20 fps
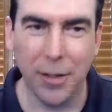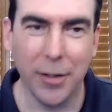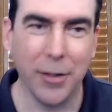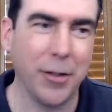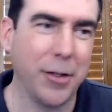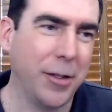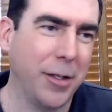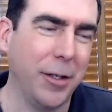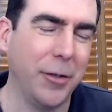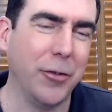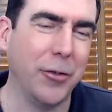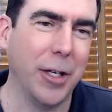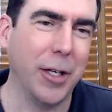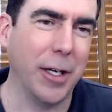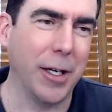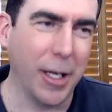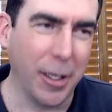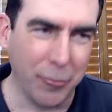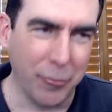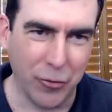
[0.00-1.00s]
the
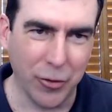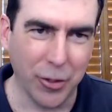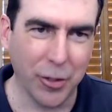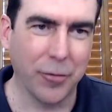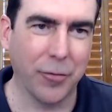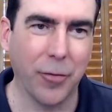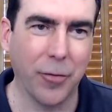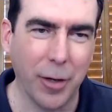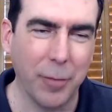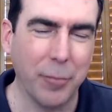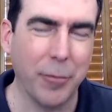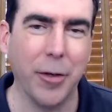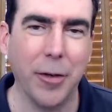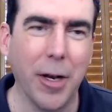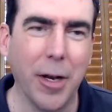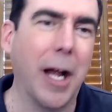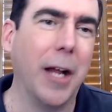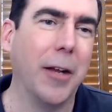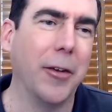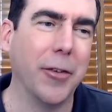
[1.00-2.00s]
TGA came just from the
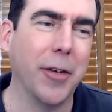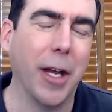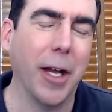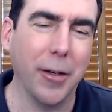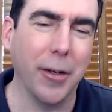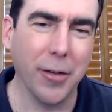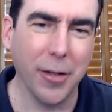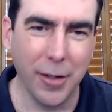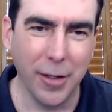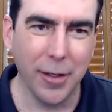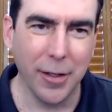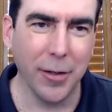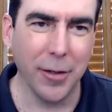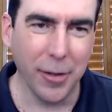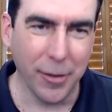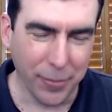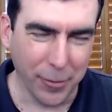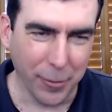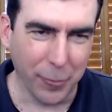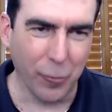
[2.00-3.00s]
United States. And then
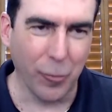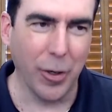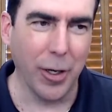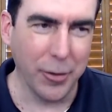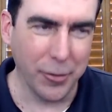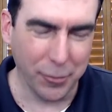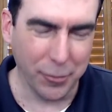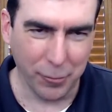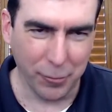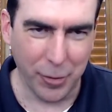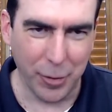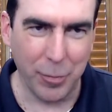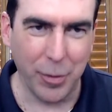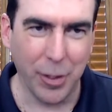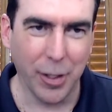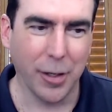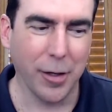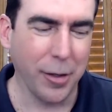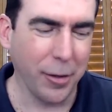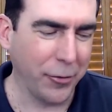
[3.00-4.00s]
if it was, we'd be
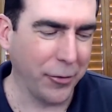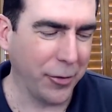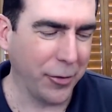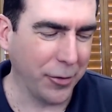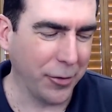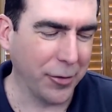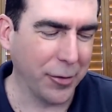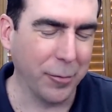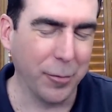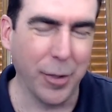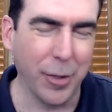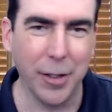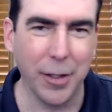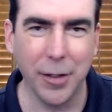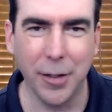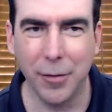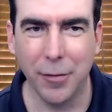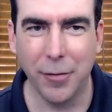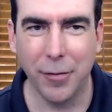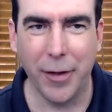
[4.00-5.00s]
a closed system,
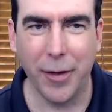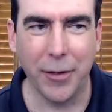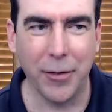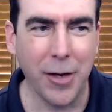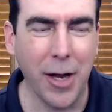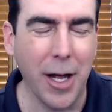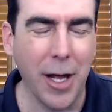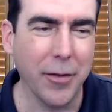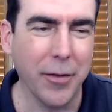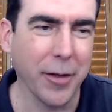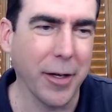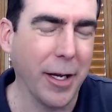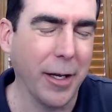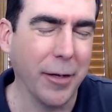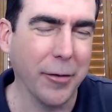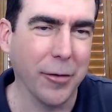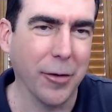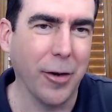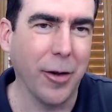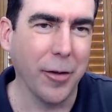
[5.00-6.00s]
but that's not the
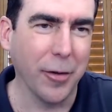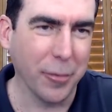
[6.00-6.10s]
case at all.